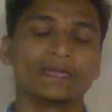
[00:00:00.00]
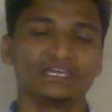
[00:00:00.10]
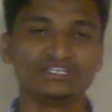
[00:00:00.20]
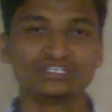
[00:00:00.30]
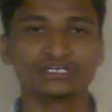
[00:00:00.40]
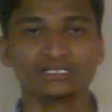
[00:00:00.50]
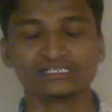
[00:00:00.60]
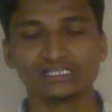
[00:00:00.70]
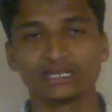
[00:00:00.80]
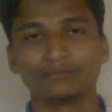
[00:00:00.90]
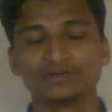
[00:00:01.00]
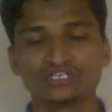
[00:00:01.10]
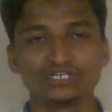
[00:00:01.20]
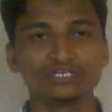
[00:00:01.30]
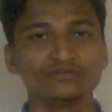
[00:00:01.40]
engine is a
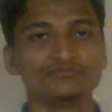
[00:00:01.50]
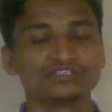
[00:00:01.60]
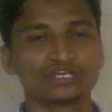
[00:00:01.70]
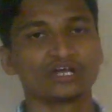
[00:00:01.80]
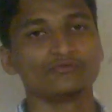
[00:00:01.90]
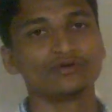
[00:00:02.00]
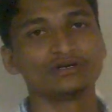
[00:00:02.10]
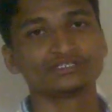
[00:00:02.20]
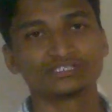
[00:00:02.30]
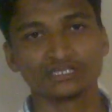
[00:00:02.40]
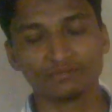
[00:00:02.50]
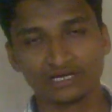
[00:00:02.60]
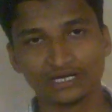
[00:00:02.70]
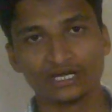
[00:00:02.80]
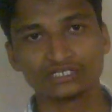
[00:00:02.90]
machine which converts chemical
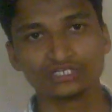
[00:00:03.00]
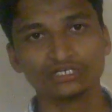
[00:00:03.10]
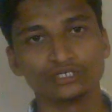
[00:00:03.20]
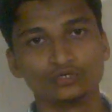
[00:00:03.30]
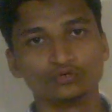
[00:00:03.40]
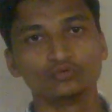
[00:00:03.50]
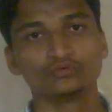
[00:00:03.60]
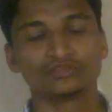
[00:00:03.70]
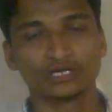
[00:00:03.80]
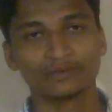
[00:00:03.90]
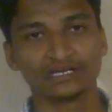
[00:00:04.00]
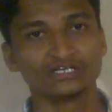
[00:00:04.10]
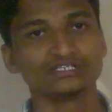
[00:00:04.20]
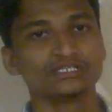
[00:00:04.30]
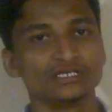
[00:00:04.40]
energy into thermal
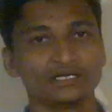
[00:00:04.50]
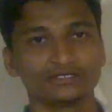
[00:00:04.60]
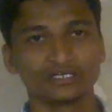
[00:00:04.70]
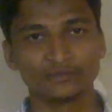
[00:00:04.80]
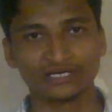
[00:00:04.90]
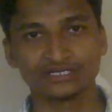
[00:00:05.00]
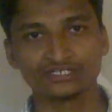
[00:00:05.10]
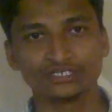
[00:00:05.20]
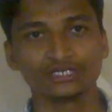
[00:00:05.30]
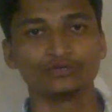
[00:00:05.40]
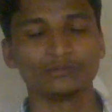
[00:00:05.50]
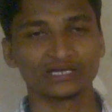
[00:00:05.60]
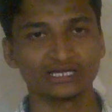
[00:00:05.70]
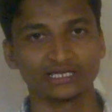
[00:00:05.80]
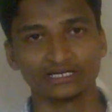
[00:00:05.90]
energy and thermal energy into
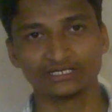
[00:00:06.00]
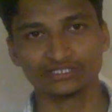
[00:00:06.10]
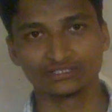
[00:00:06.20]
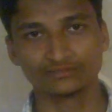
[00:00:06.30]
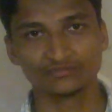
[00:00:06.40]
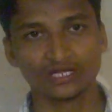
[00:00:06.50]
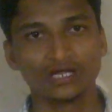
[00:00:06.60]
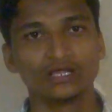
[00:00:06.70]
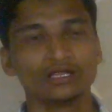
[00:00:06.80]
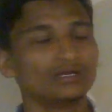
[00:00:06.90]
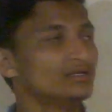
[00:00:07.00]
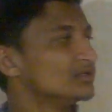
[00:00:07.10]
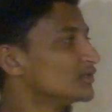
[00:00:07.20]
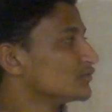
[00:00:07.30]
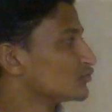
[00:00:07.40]
mechanical energy.
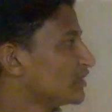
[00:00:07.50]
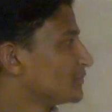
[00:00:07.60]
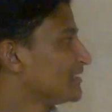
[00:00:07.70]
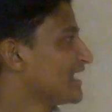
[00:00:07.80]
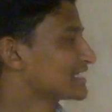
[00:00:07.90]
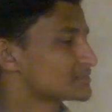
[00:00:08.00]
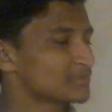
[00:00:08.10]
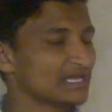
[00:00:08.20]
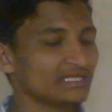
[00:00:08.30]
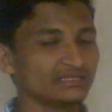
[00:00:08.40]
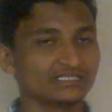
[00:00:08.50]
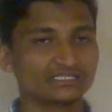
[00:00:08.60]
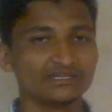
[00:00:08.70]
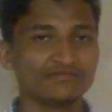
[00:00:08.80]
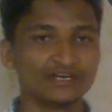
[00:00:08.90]
So let me explain this
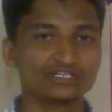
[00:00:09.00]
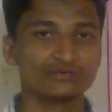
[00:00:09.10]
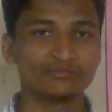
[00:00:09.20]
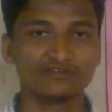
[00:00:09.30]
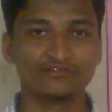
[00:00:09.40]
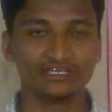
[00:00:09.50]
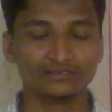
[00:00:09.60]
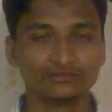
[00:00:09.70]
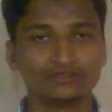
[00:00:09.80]
definition briefly.